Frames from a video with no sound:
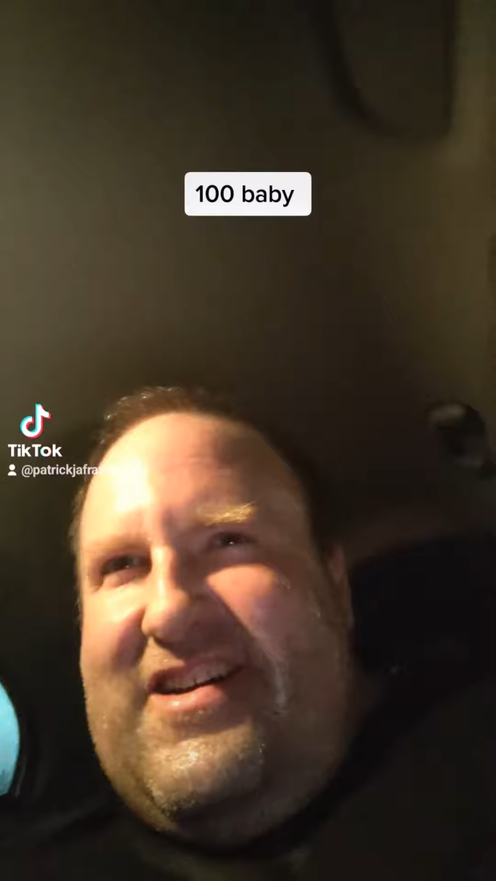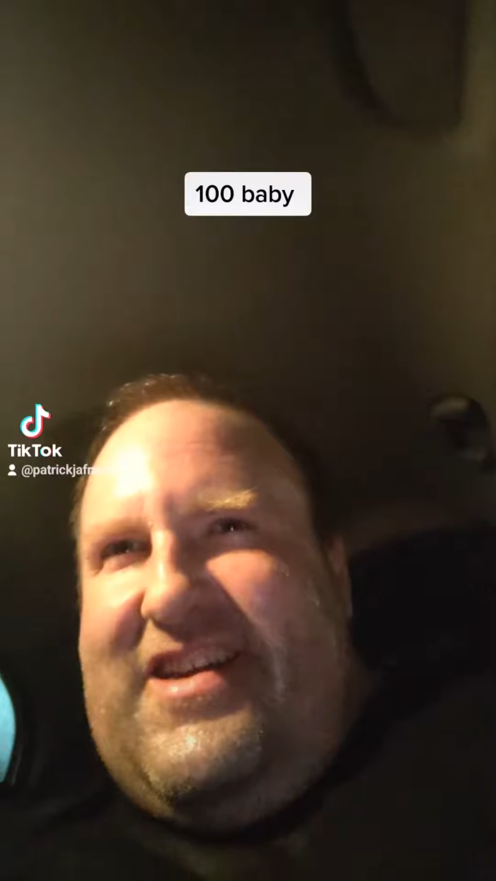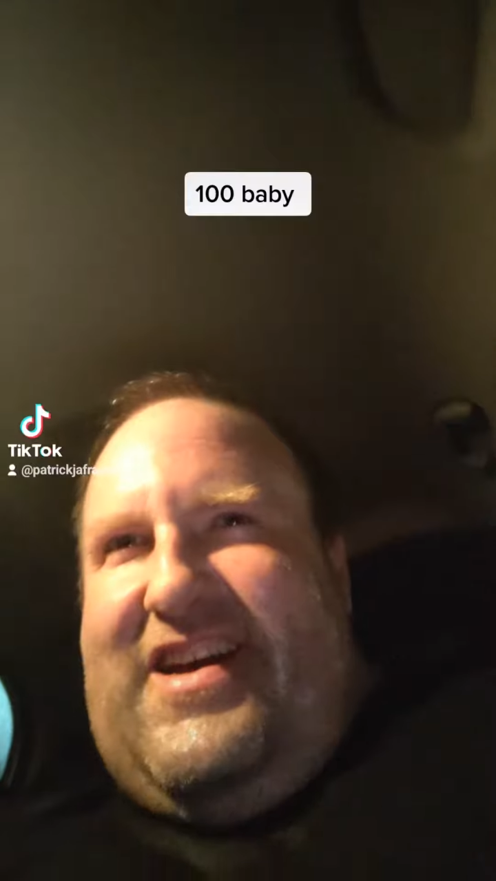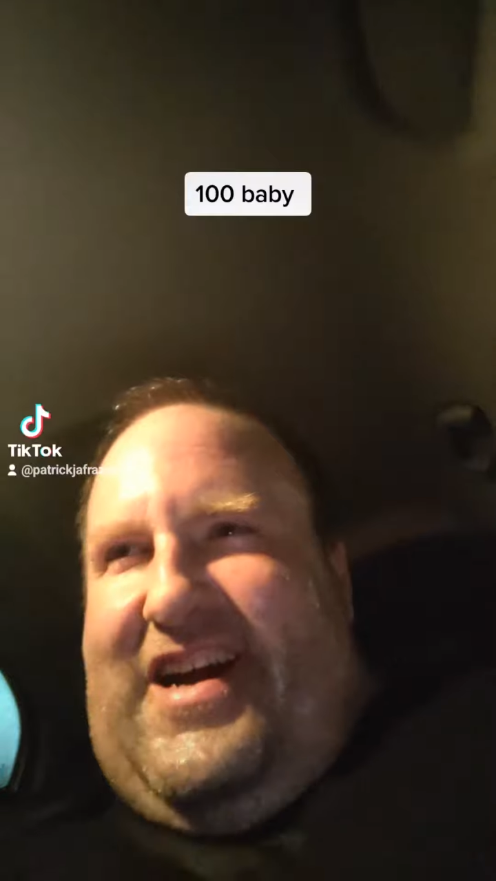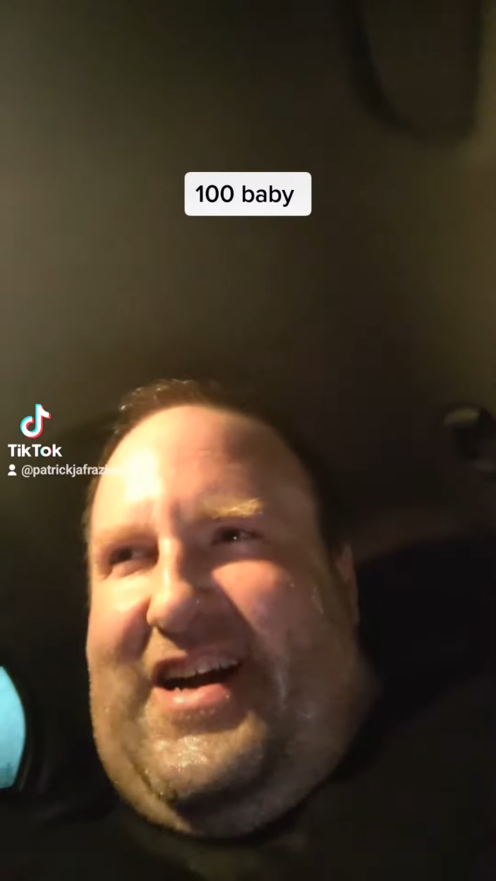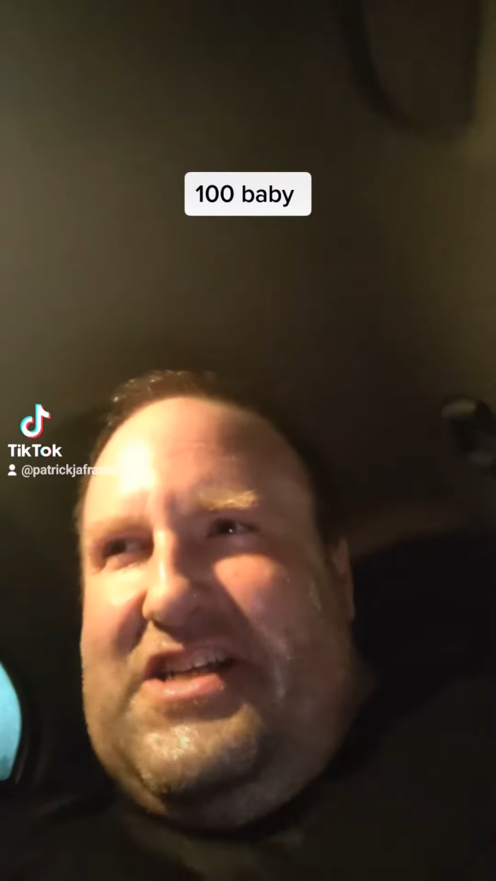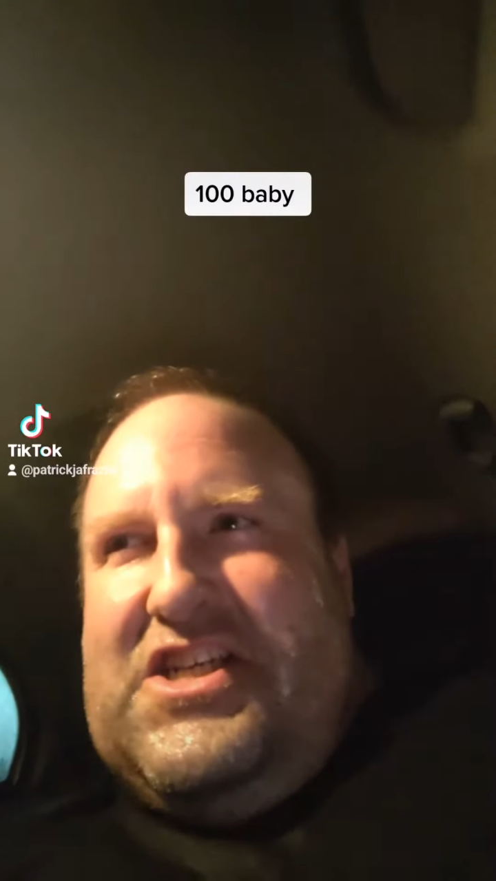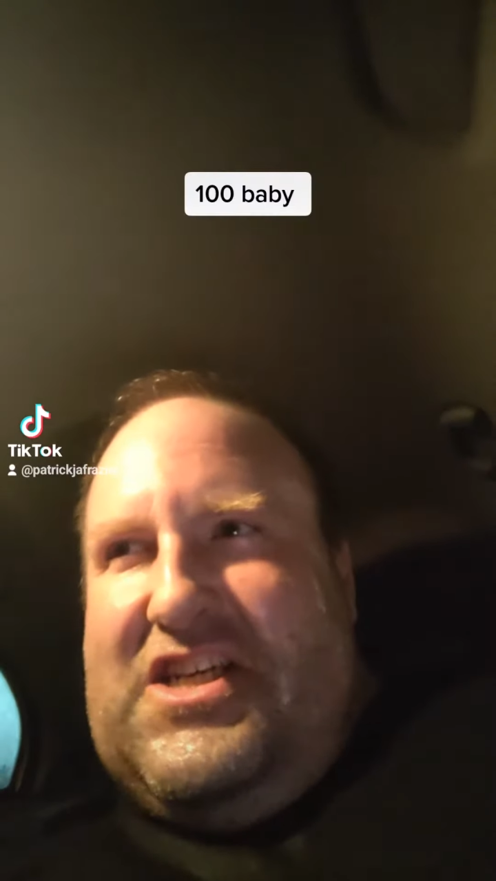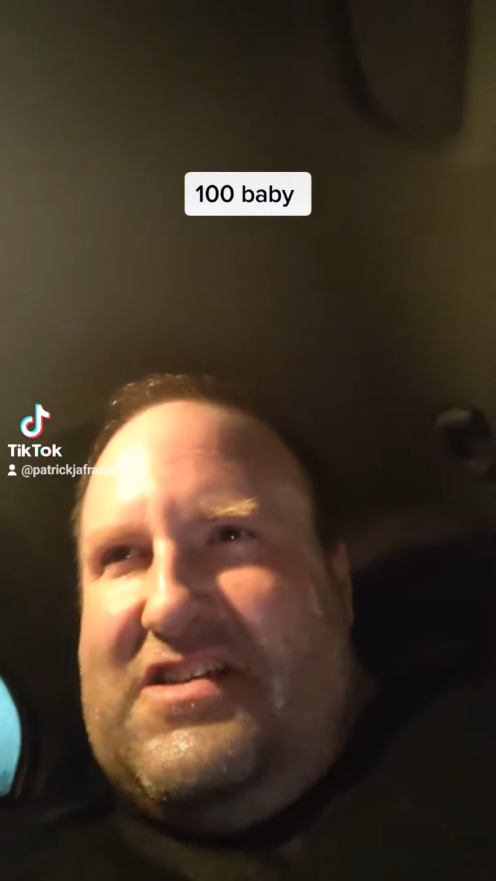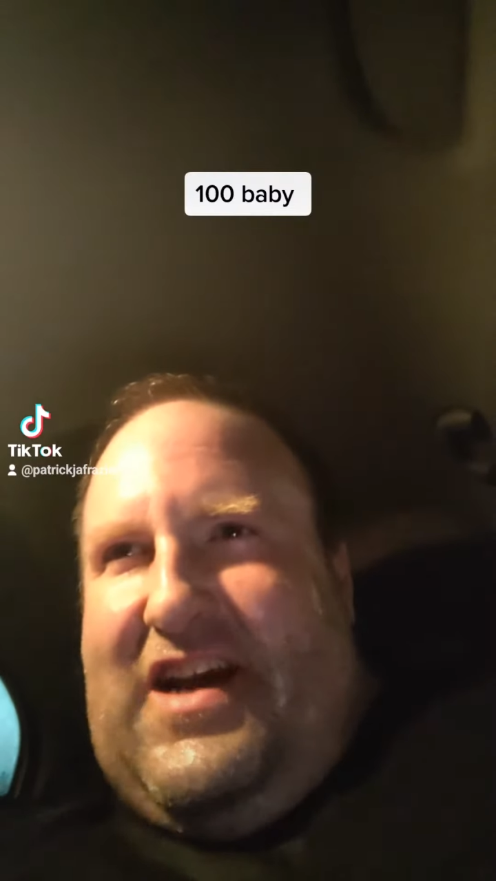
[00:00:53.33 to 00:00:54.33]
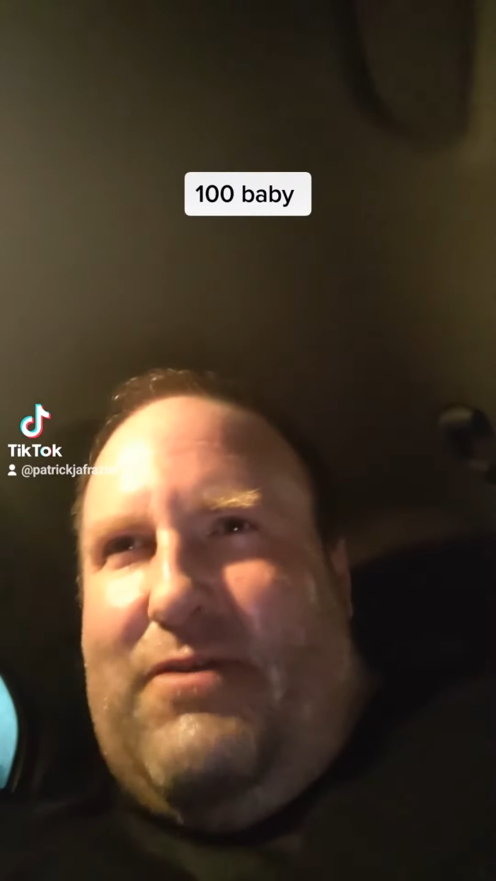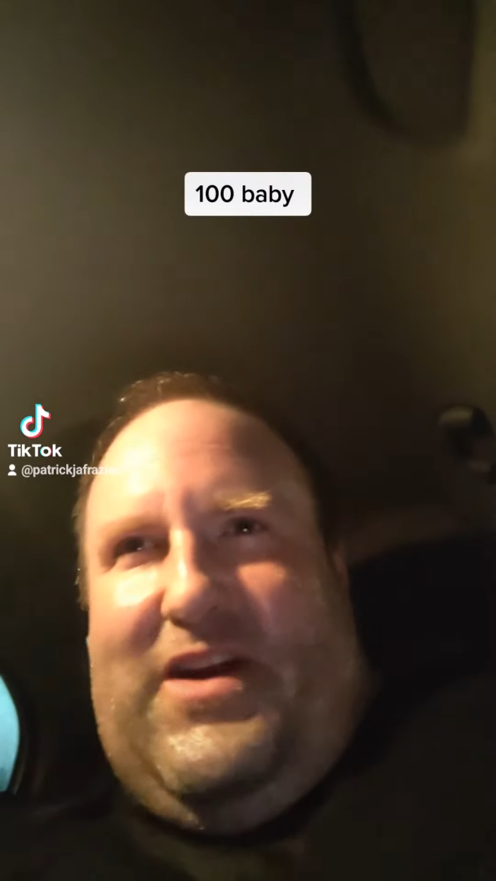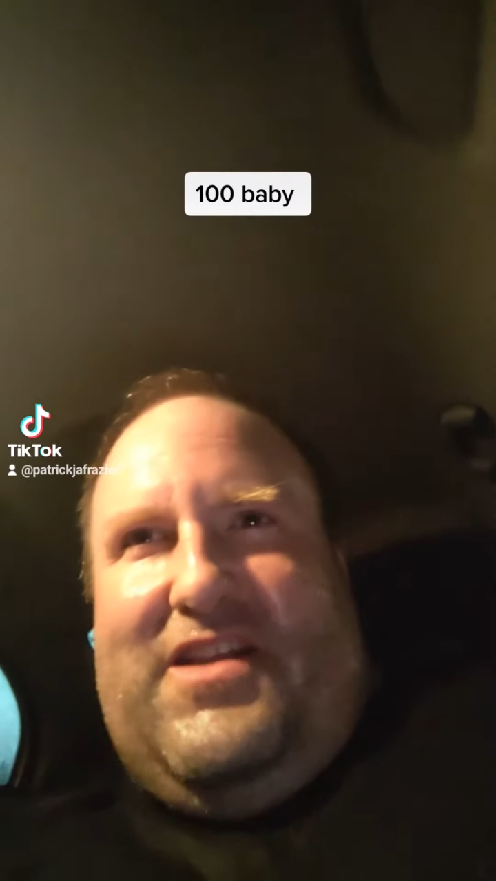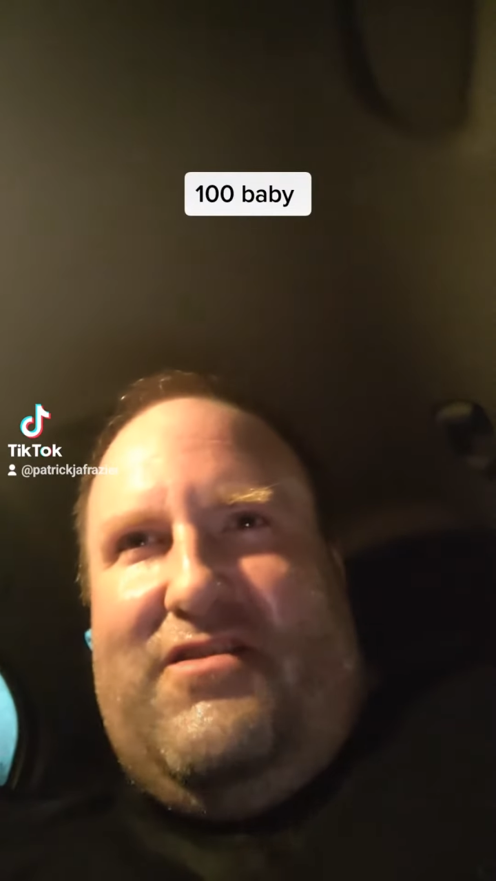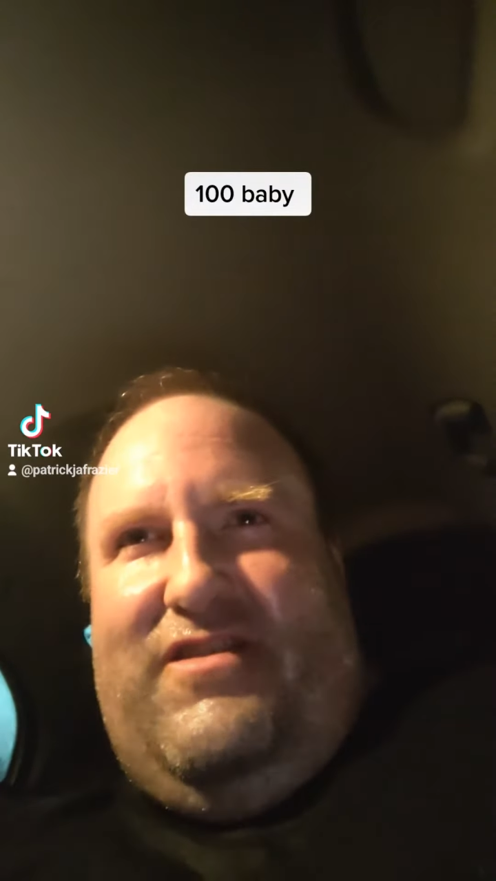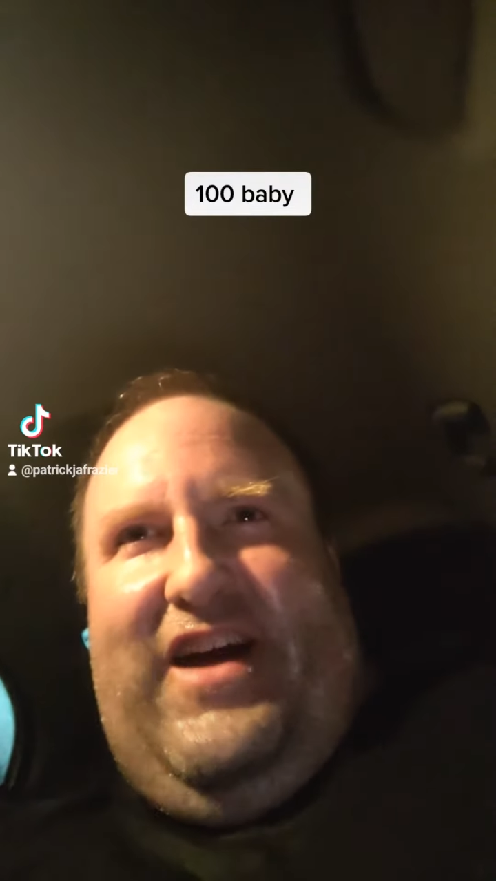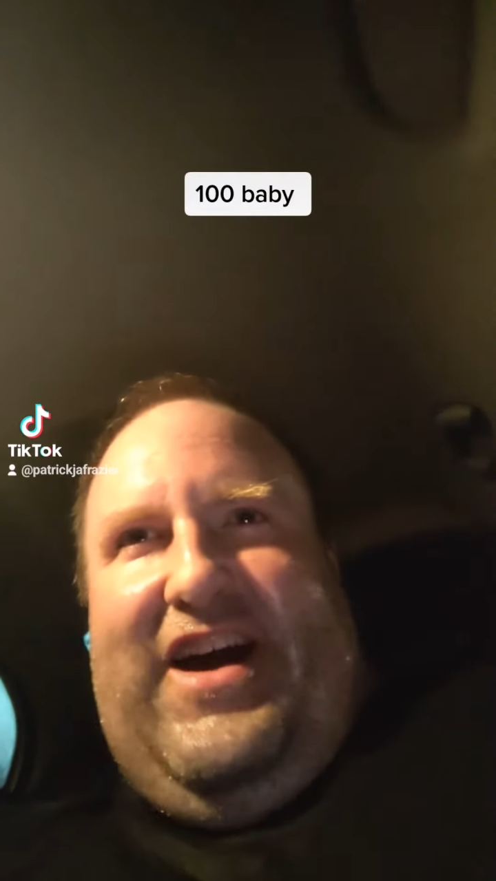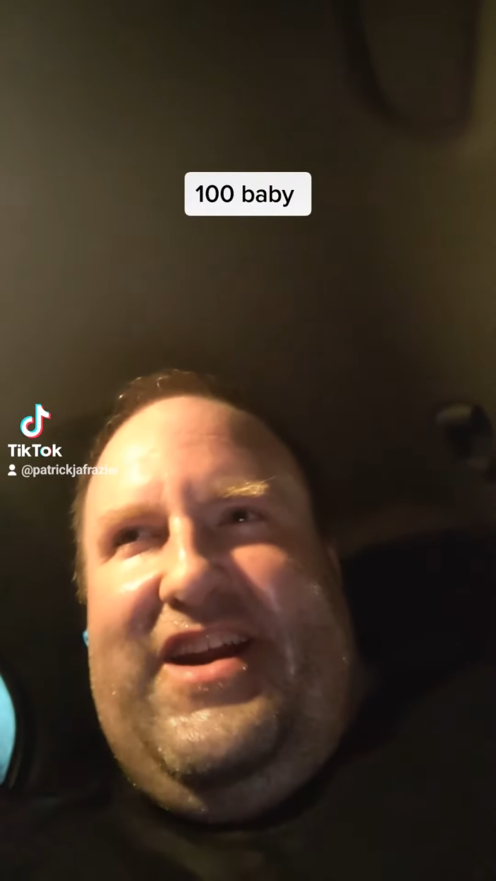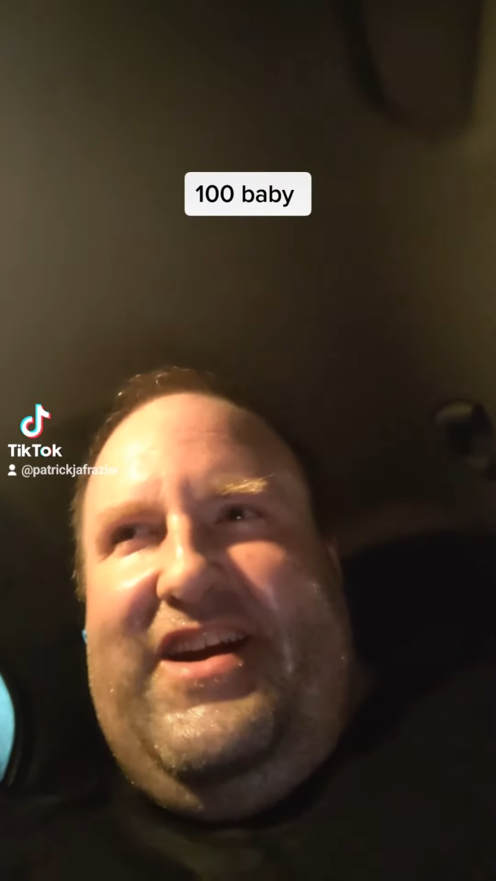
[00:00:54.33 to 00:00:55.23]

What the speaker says: Yeah, she saw right through that.